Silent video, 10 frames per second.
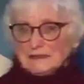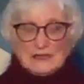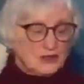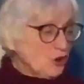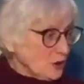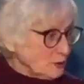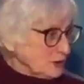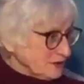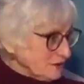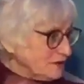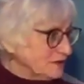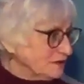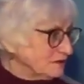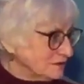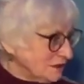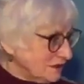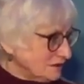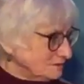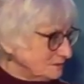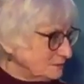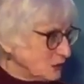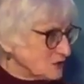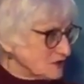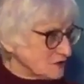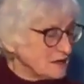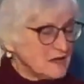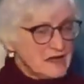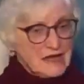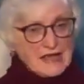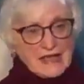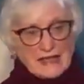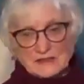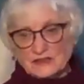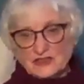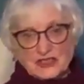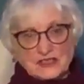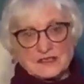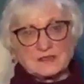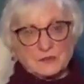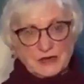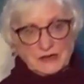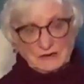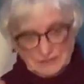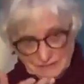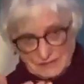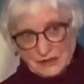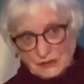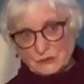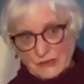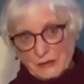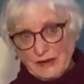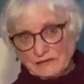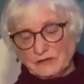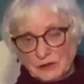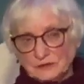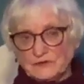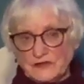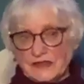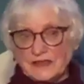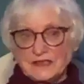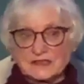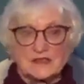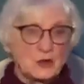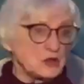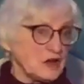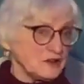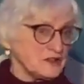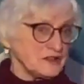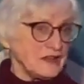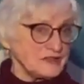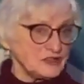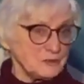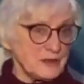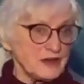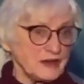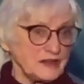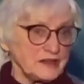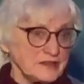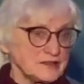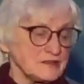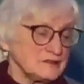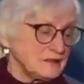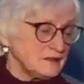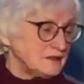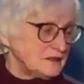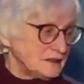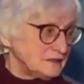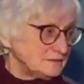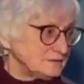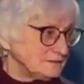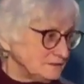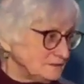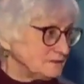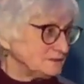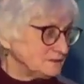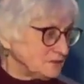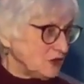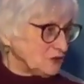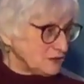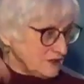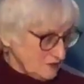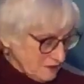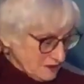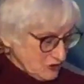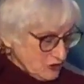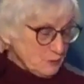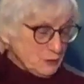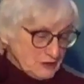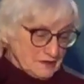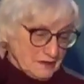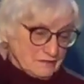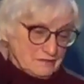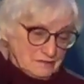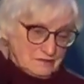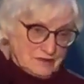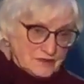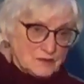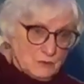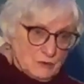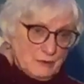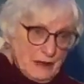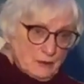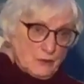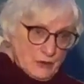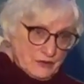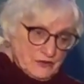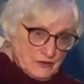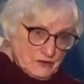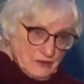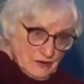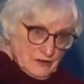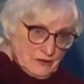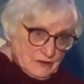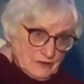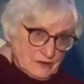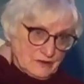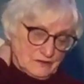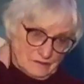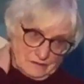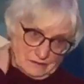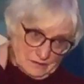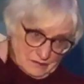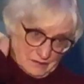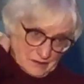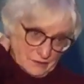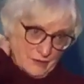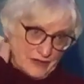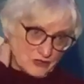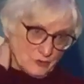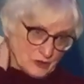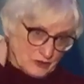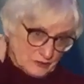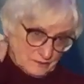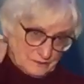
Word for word: a corporate um, person, and she's re you know, regretful that he's no longer the guy she married. He's, um, you know, he, as she puts it, does more paperwork than, than, than ranch work.